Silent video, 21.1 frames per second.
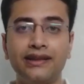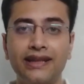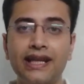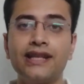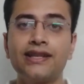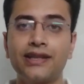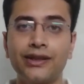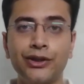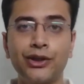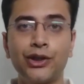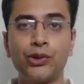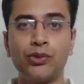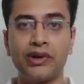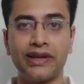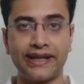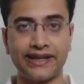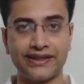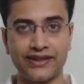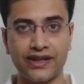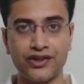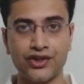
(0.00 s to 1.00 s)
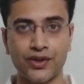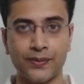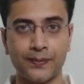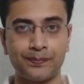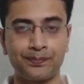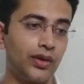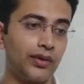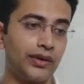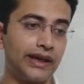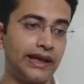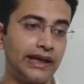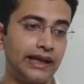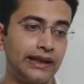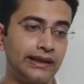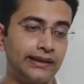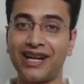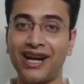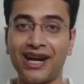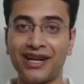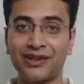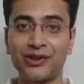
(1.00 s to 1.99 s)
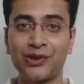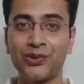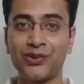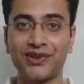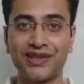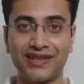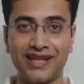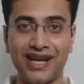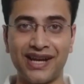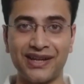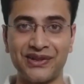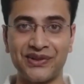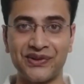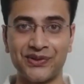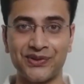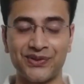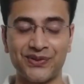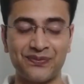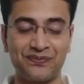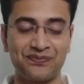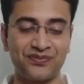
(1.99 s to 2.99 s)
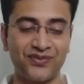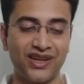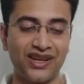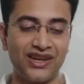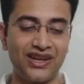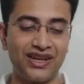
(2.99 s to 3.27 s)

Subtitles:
There is a Q&A session. Now, there are two scenarios.